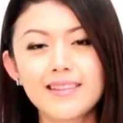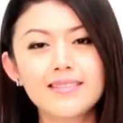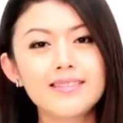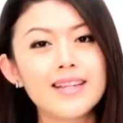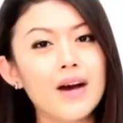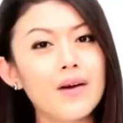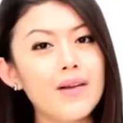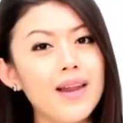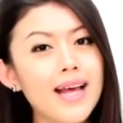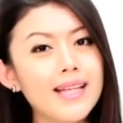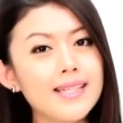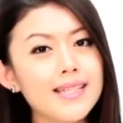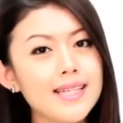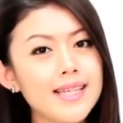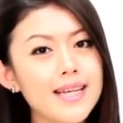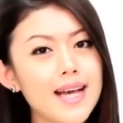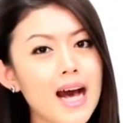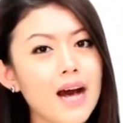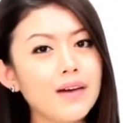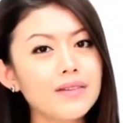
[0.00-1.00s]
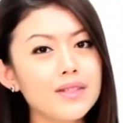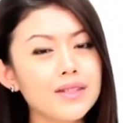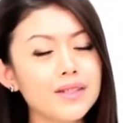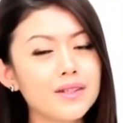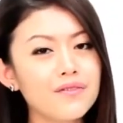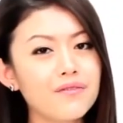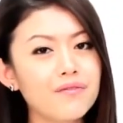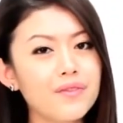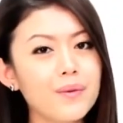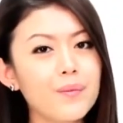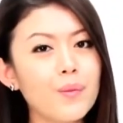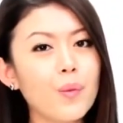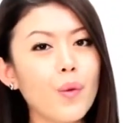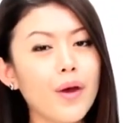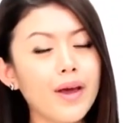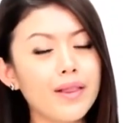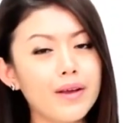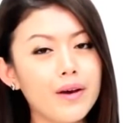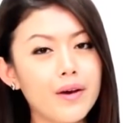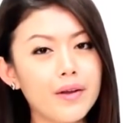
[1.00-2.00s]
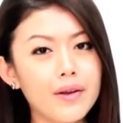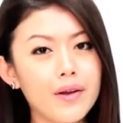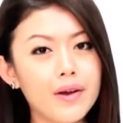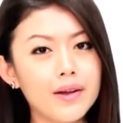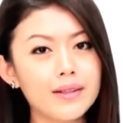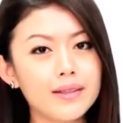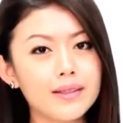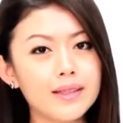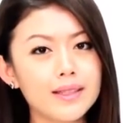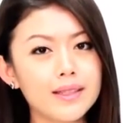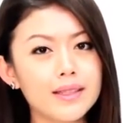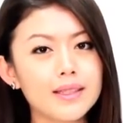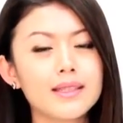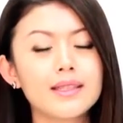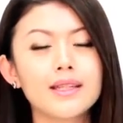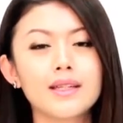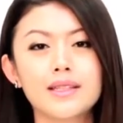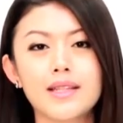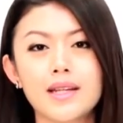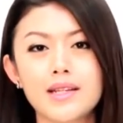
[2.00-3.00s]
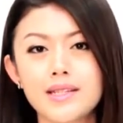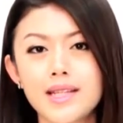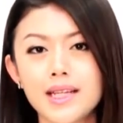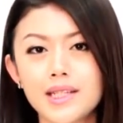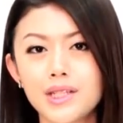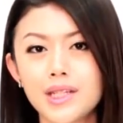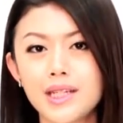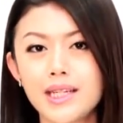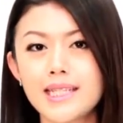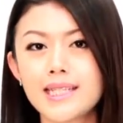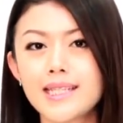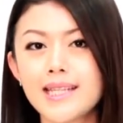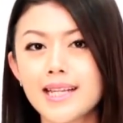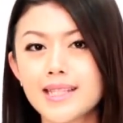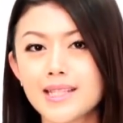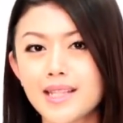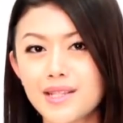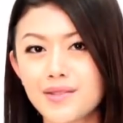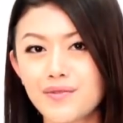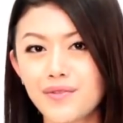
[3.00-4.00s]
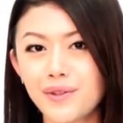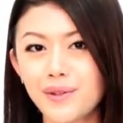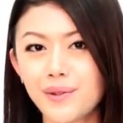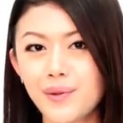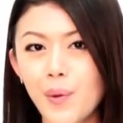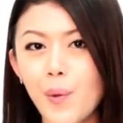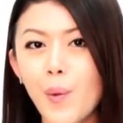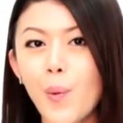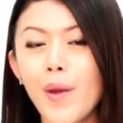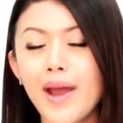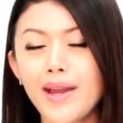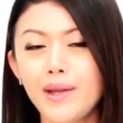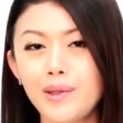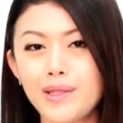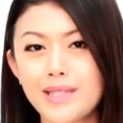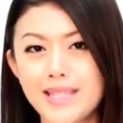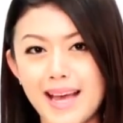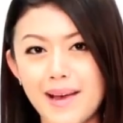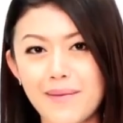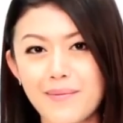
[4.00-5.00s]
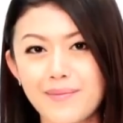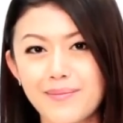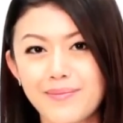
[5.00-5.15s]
Now let's see how to confirm whether or not the transaction is successful when you tap.